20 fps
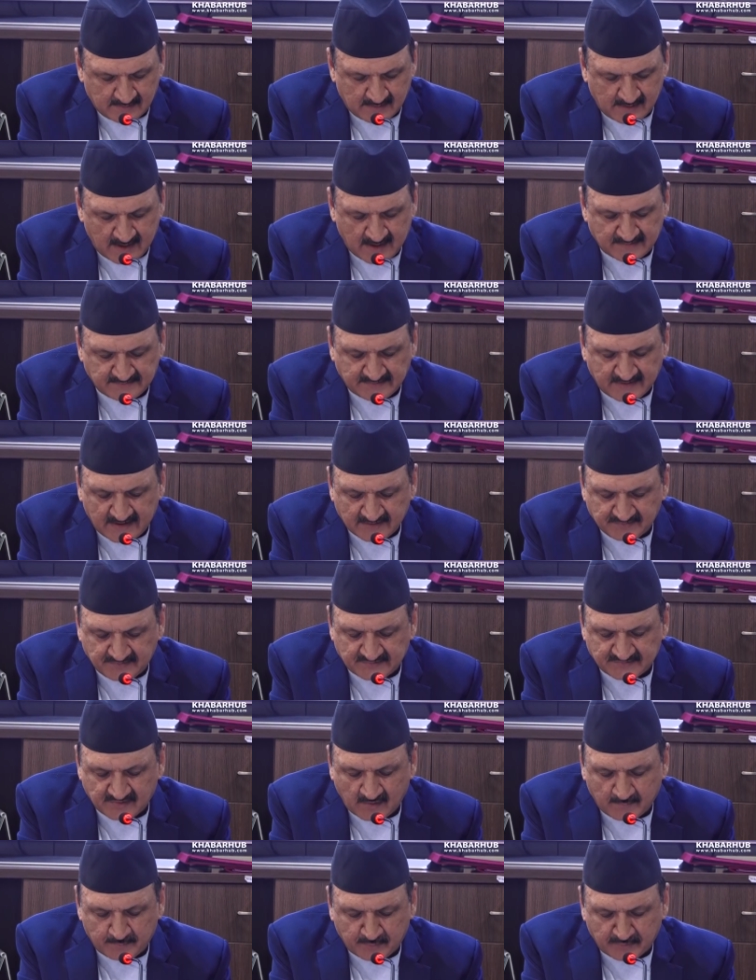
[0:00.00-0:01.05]
I take
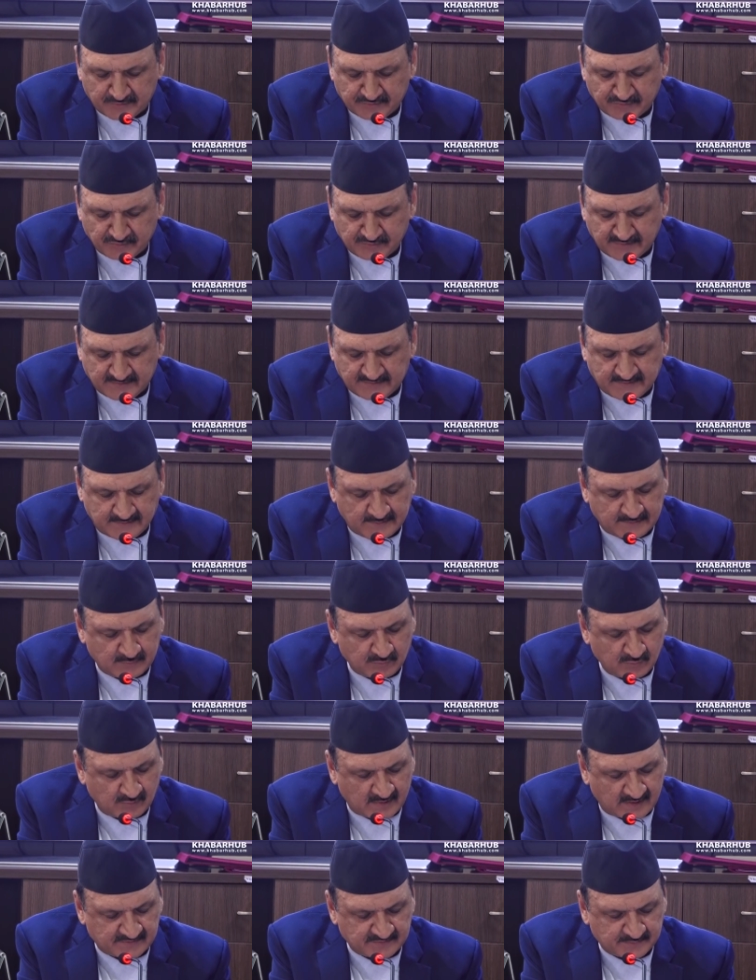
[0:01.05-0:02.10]
this opportunity
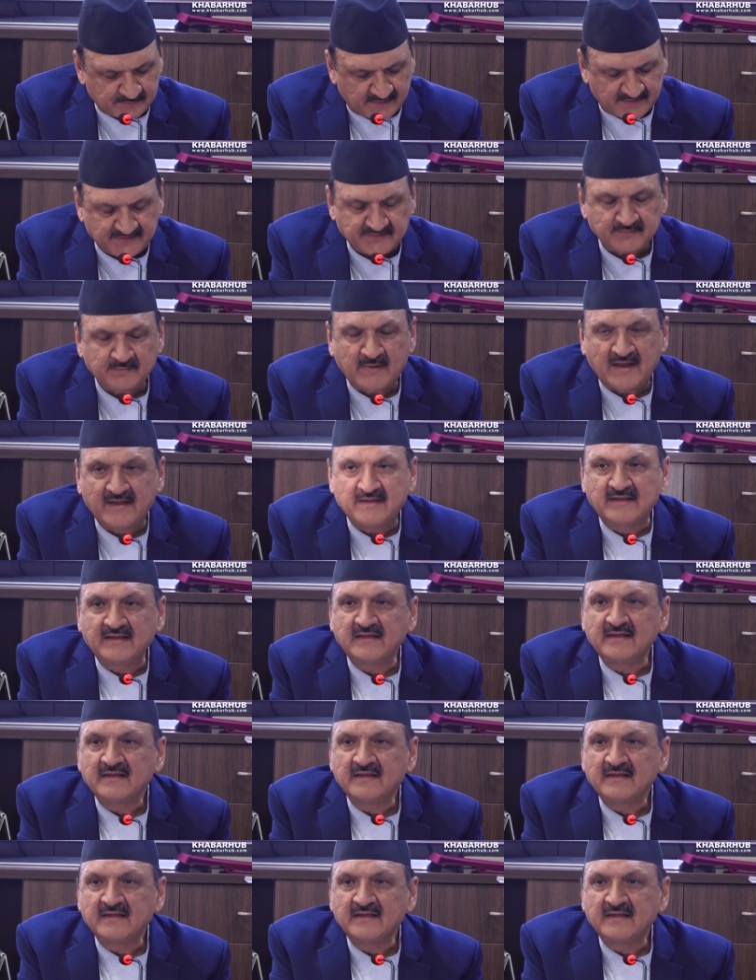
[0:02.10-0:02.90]
to express my